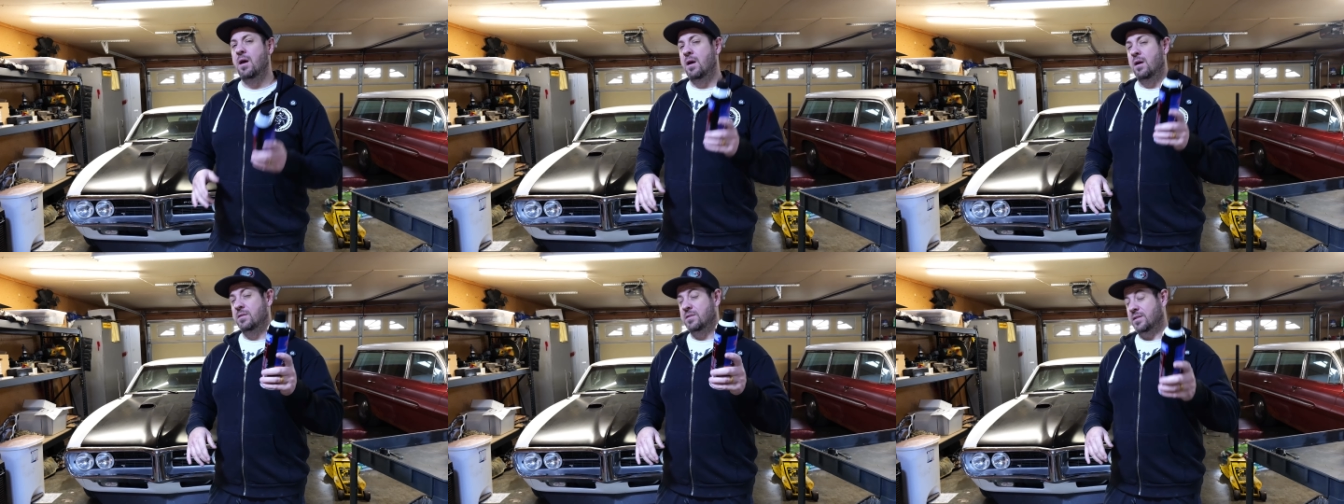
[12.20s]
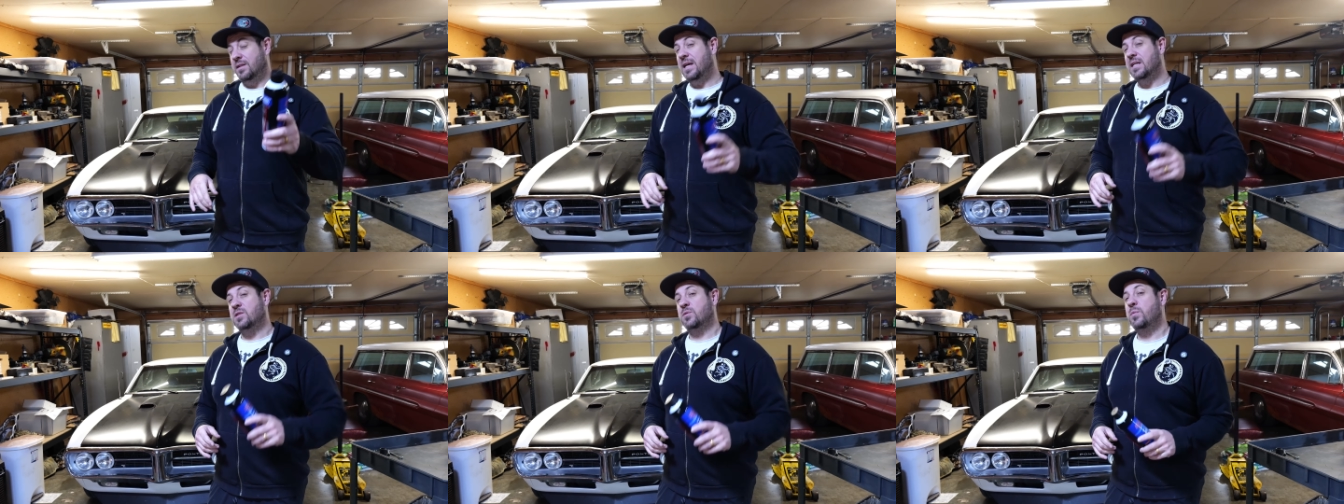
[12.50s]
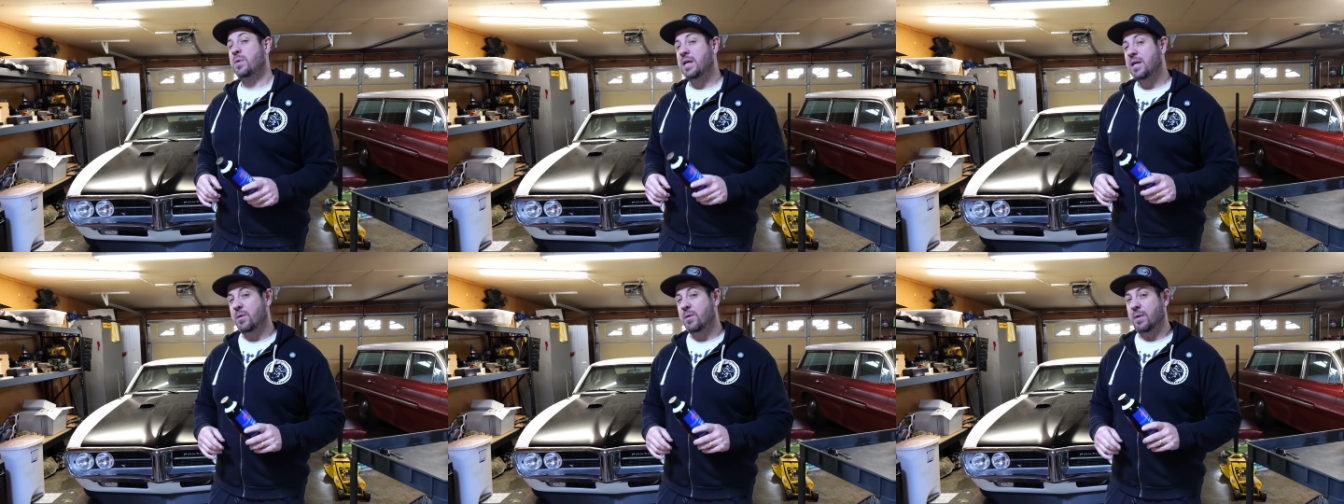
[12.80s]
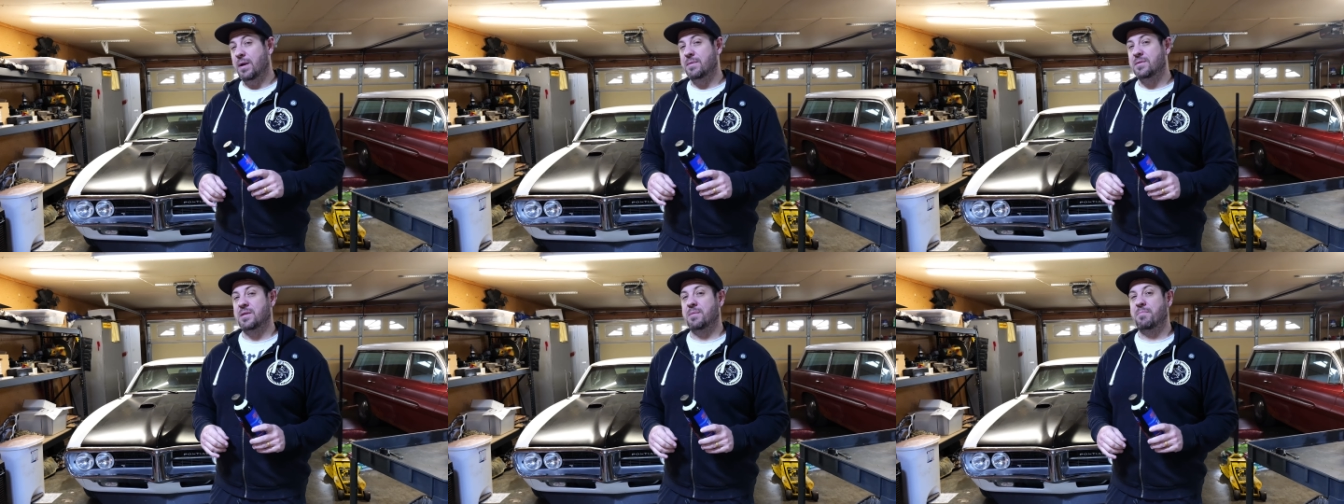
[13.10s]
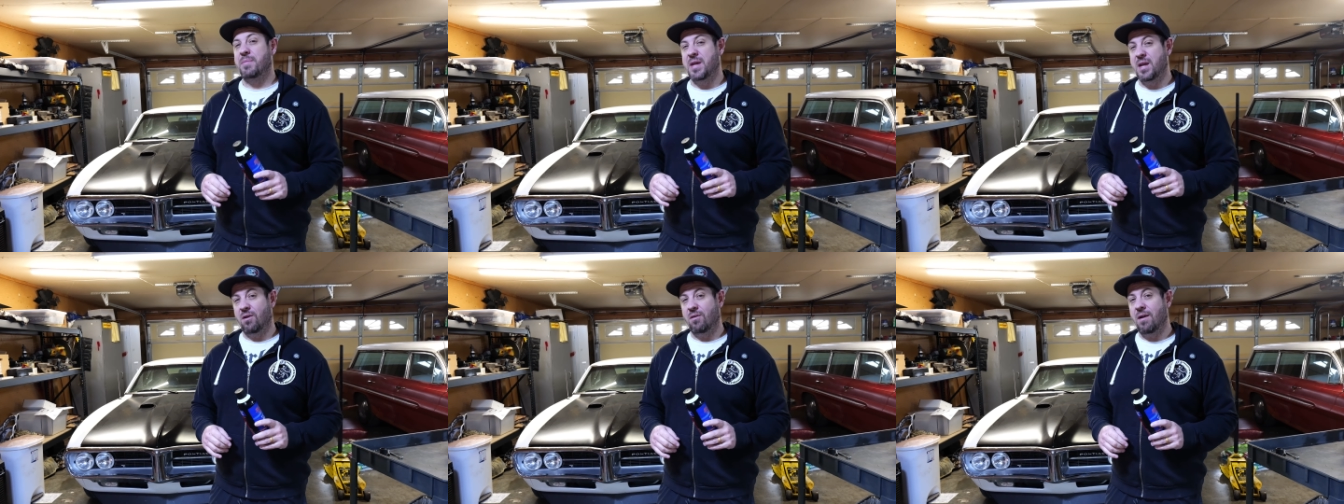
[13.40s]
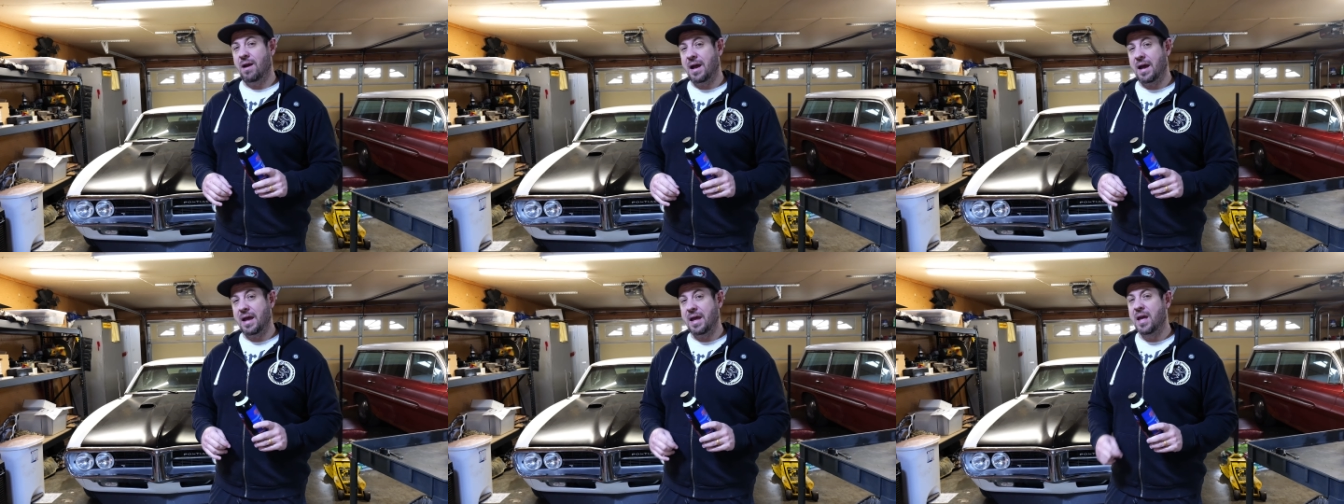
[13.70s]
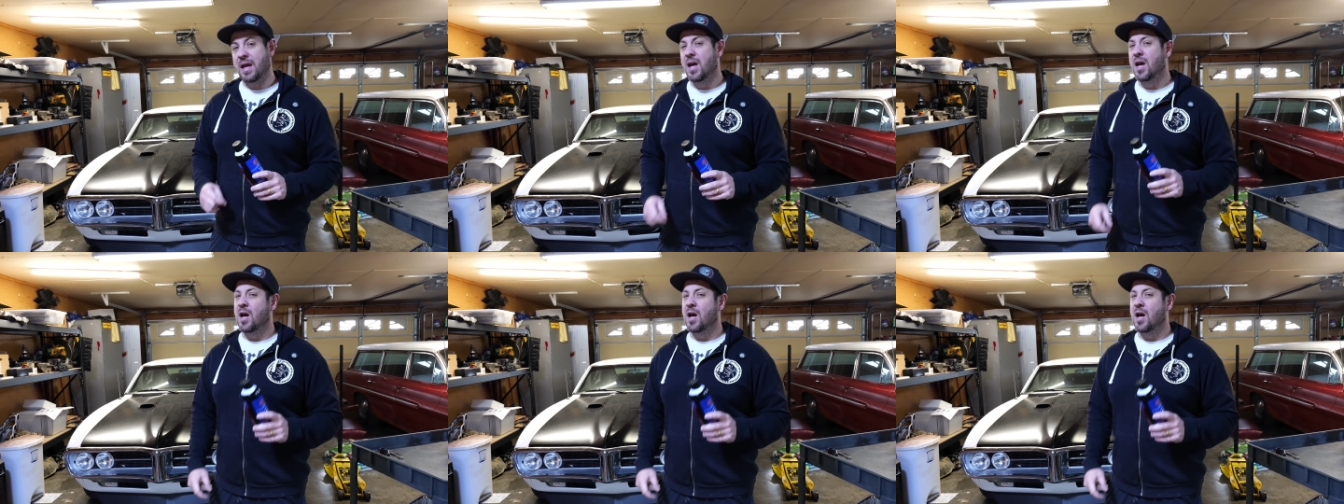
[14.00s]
So last week when I was at PRI,